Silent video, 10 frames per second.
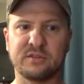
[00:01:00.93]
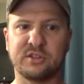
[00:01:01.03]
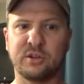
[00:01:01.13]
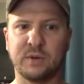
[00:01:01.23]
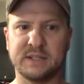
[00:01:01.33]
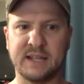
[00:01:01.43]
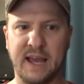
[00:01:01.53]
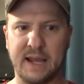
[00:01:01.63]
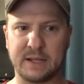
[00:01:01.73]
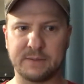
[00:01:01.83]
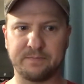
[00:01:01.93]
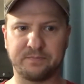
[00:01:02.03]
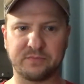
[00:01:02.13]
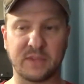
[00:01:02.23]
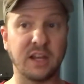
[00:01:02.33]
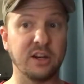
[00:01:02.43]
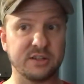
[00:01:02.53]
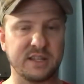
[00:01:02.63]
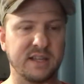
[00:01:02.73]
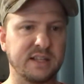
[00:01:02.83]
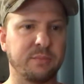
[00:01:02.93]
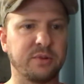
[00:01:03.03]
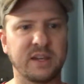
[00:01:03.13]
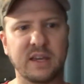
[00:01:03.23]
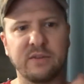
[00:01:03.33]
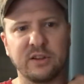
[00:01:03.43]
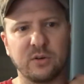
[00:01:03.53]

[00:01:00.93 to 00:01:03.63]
to attack. And here's the example they give on their